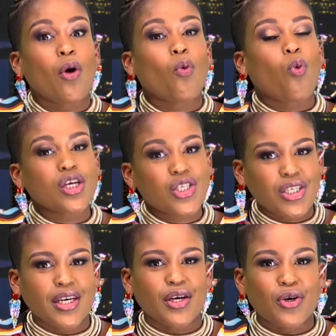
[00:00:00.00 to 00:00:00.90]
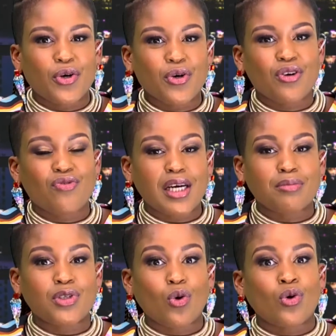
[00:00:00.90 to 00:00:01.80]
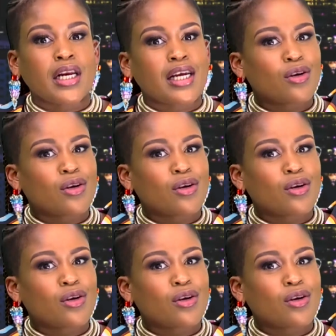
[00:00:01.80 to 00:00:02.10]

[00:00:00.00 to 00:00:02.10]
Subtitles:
watching Good Vibes Only.